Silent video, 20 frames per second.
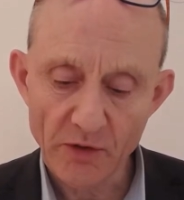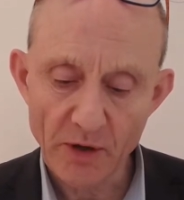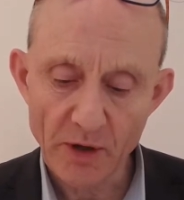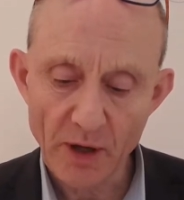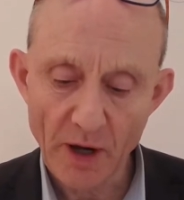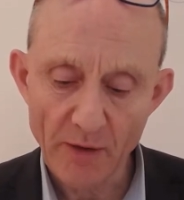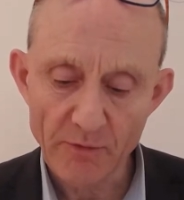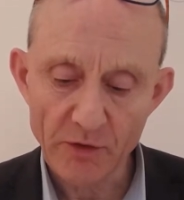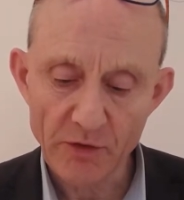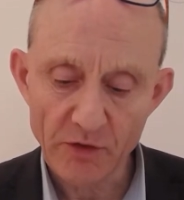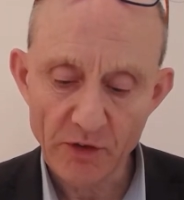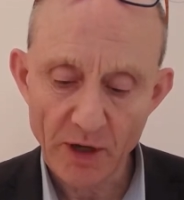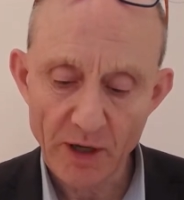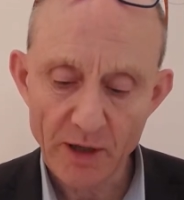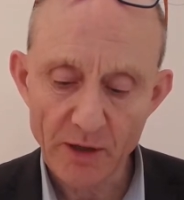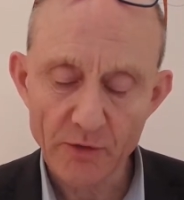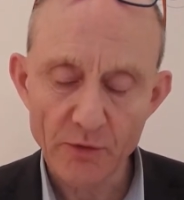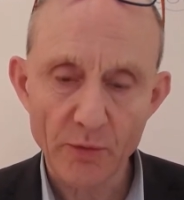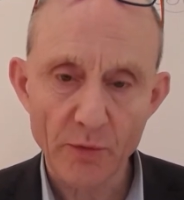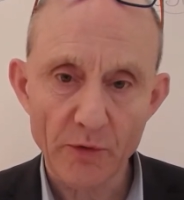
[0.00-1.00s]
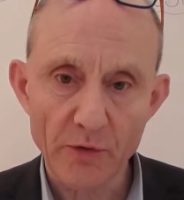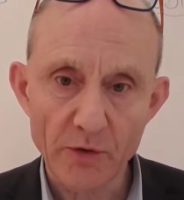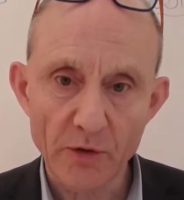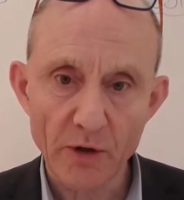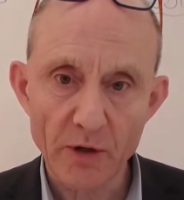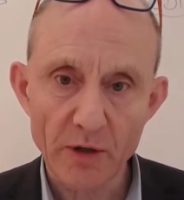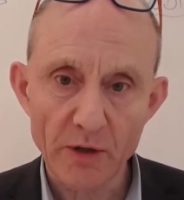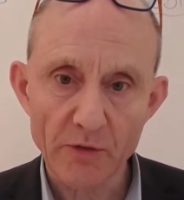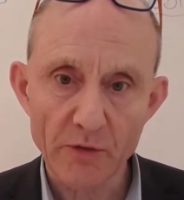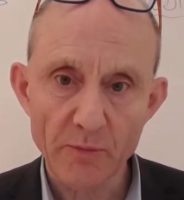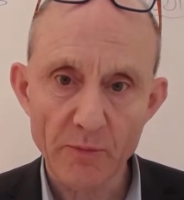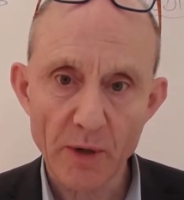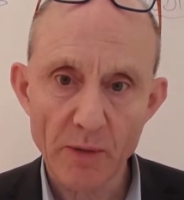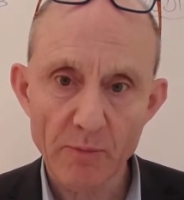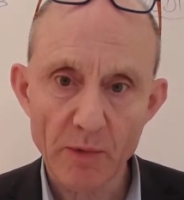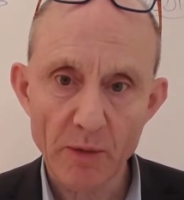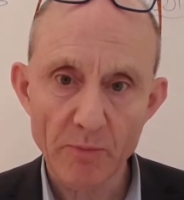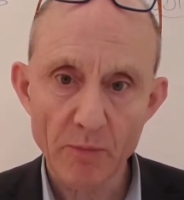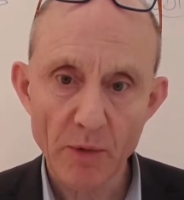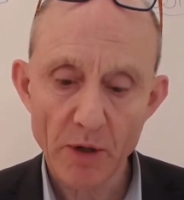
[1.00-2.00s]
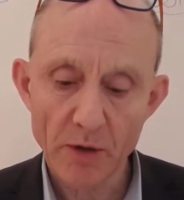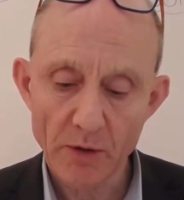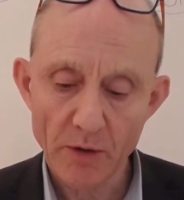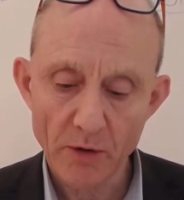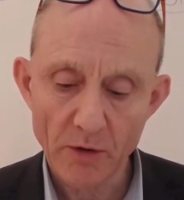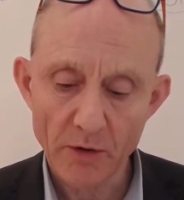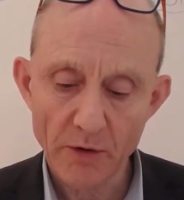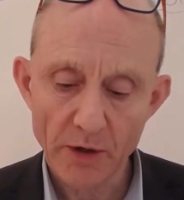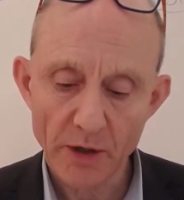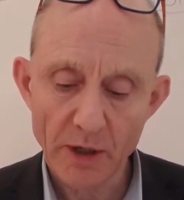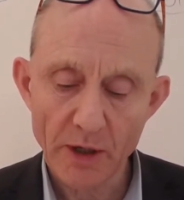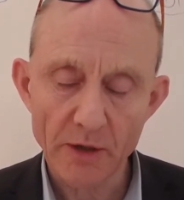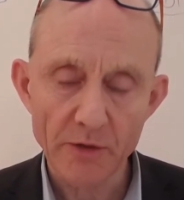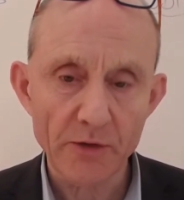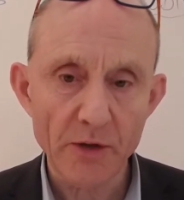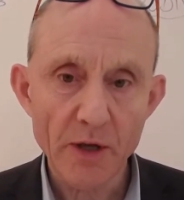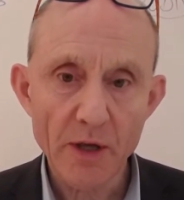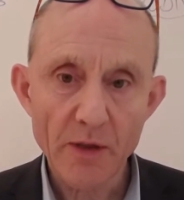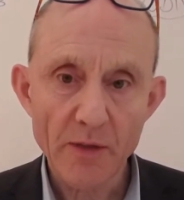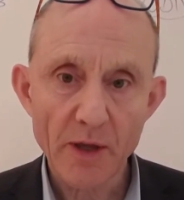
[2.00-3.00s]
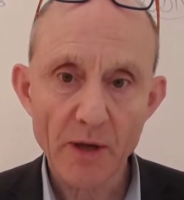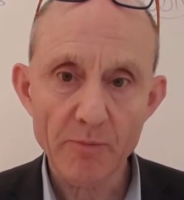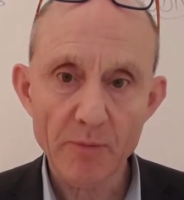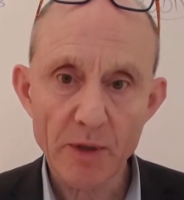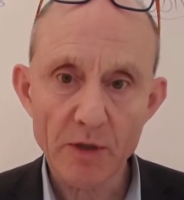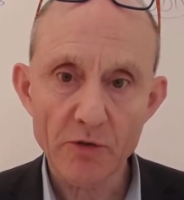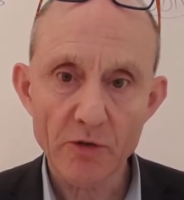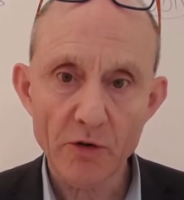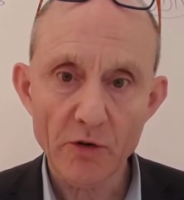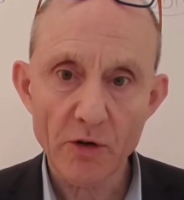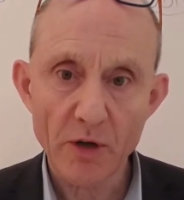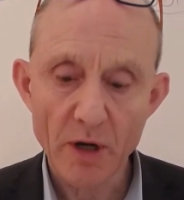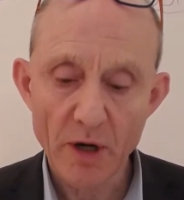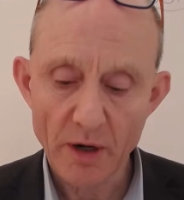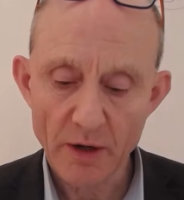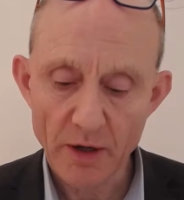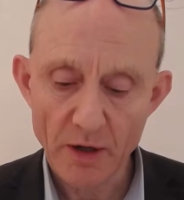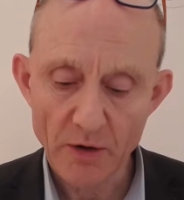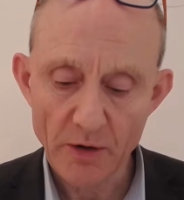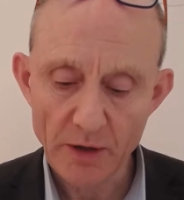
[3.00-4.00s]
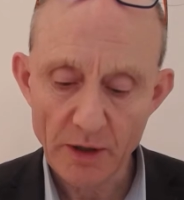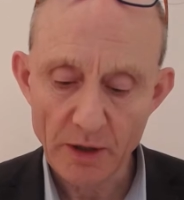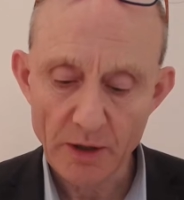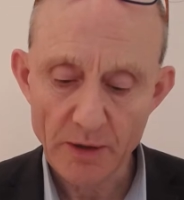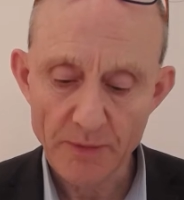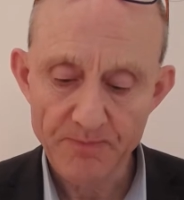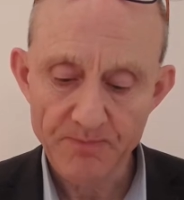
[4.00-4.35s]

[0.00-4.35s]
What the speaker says: have cells with nucleus and membrane-bound organelles, that means eukaryotic.